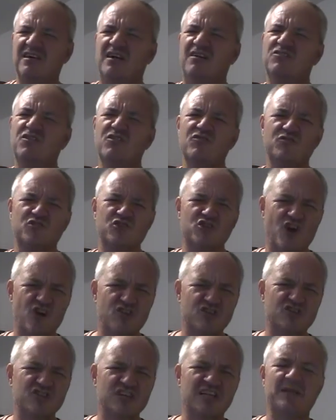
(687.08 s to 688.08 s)
don't
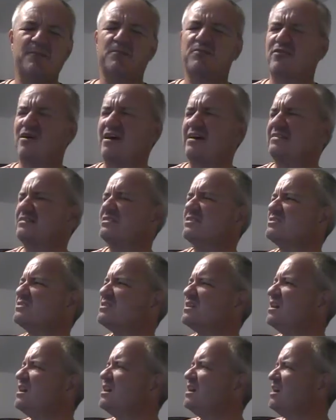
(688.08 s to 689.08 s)
charge silly prices.
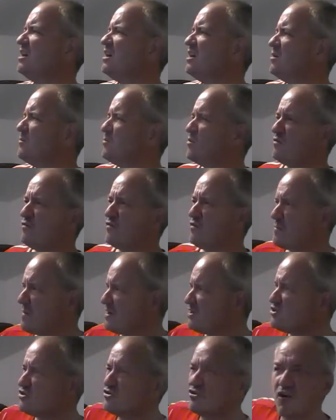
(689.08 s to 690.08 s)
But if you
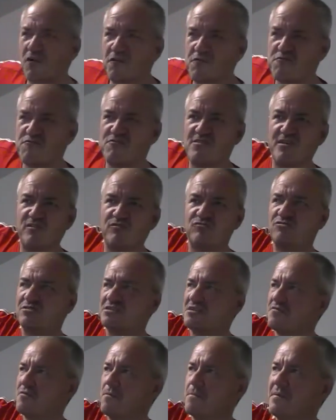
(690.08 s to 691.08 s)
imagine you've got 300
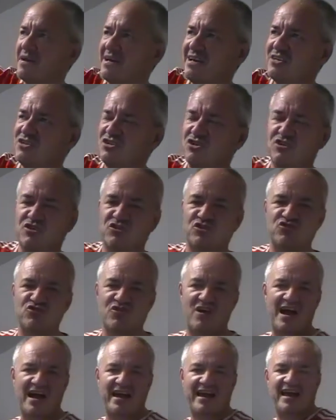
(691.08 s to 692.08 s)
different beers you can
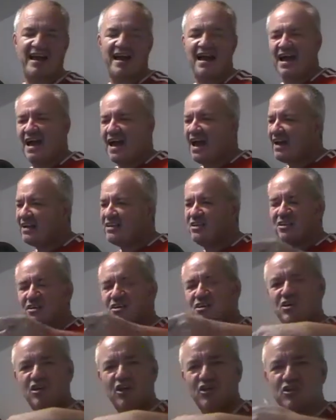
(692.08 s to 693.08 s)
try, and
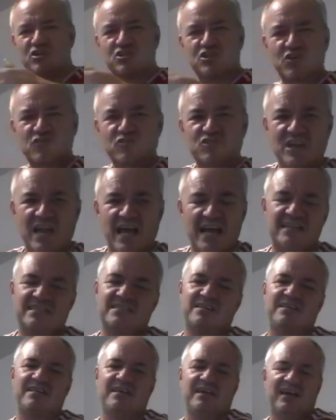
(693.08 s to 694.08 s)
you know, you're
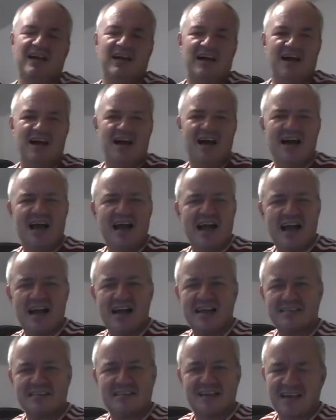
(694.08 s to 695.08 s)
socialising.
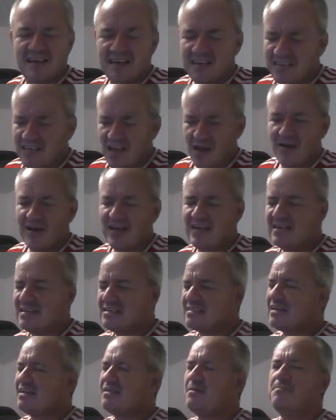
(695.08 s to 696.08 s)
And, you know, it
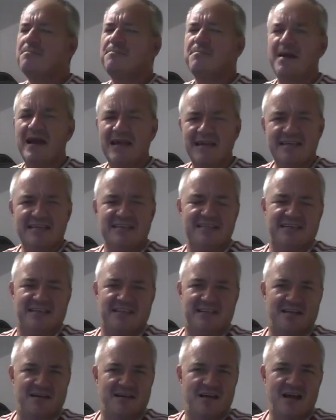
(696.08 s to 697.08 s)
is an
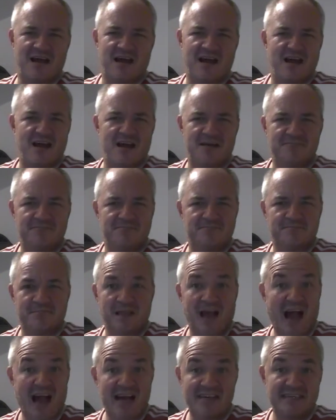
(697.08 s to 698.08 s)
amazing
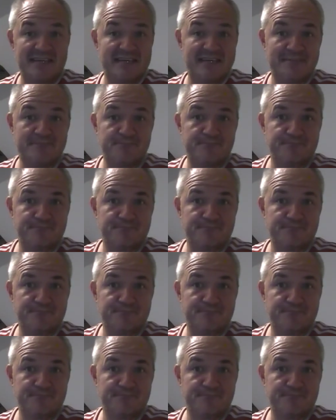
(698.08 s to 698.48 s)
idea.